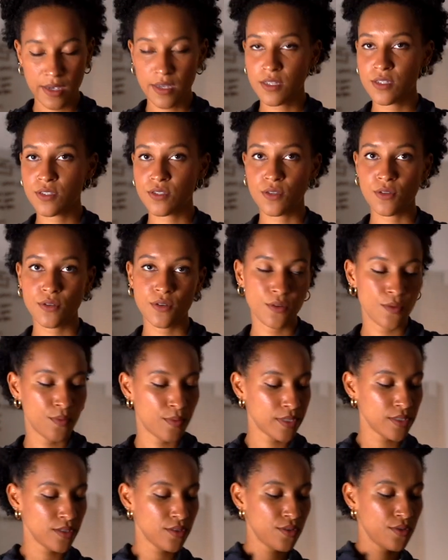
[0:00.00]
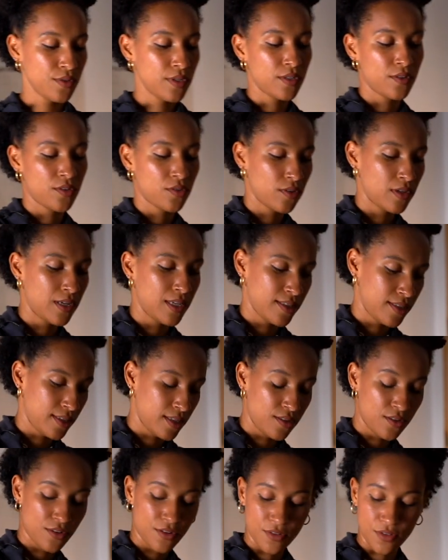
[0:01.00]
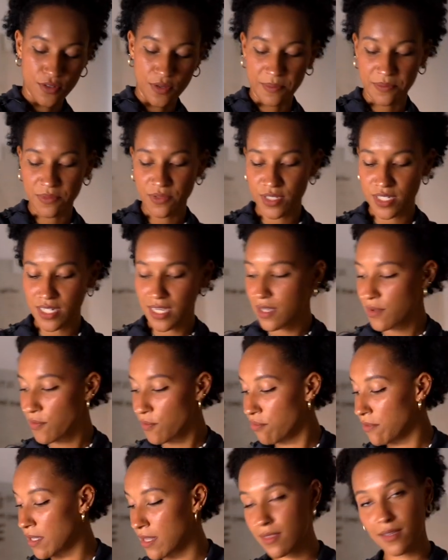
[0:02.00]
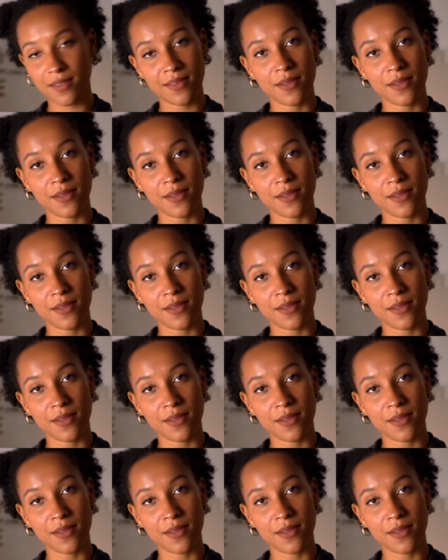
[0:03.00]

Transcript: So once you inoculated your kombucha with